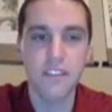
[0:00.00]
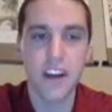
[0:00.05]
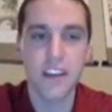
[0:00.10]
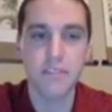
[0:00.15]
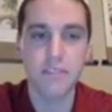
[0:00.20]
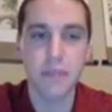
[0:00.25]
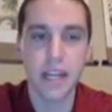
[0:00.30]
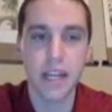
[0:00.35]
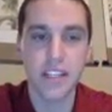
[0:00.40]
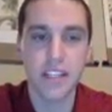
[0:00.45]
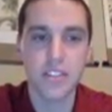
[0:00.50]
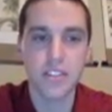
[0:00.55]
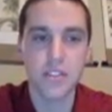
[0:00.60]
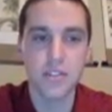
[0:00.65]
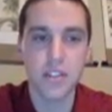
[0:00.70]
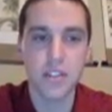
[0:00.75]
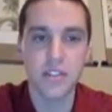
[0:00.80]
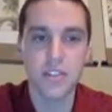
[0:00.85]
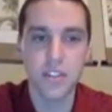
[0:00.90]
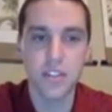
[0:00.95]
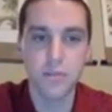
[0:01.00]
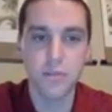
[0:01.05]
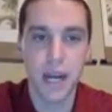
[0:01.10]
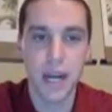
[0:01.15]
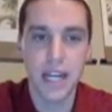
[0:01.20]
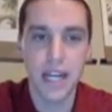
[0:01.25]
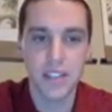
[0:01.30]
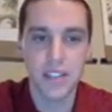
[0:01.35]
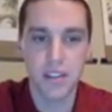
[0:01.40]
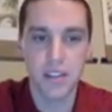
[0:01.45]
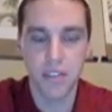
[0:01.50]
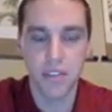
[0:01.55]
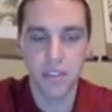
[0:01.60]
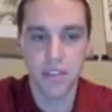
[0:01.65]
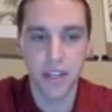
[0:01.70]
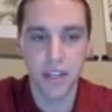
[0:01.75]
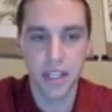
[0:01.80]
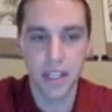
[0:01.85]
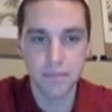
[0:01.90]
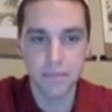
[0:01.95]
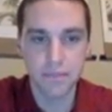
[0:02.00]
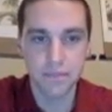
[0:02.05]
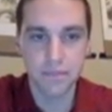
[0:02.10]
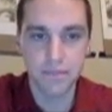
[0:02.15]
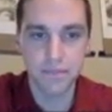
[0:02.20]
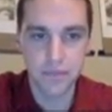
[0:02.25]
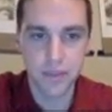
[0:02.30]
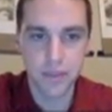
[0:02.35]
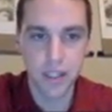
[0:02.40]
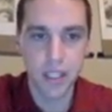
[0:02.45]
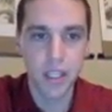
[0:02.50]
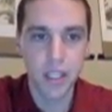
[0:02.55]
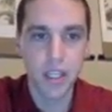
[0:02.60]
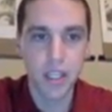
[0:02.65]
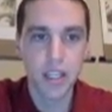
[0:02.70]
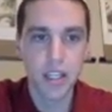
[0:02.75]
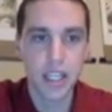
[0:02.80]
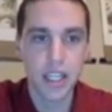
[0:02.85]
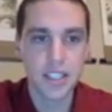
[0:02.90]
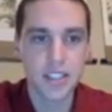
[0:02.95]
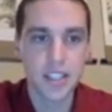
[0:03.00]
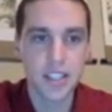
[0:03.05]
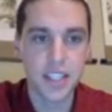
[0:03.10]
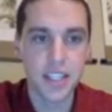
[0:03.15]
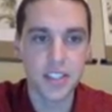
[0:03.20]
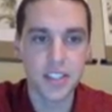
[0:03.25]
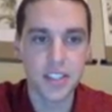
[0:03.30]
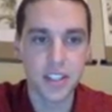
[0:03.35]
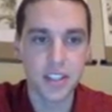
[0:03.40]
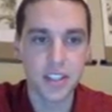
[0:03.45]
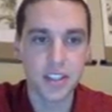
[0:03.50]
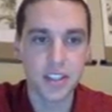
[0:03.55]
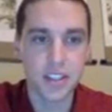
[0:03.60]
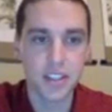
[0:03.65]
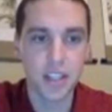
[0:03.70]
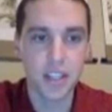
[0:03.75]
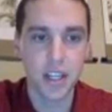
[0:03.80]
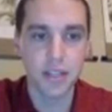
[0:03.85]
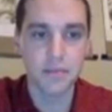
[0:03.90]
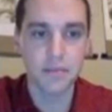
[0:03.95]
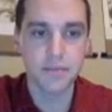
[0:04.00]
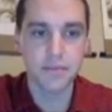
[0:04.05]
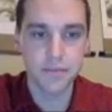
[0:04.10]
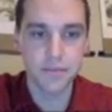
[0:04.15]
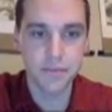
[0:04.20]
5 minus 2 gives you positive 3. That's the answer. Done.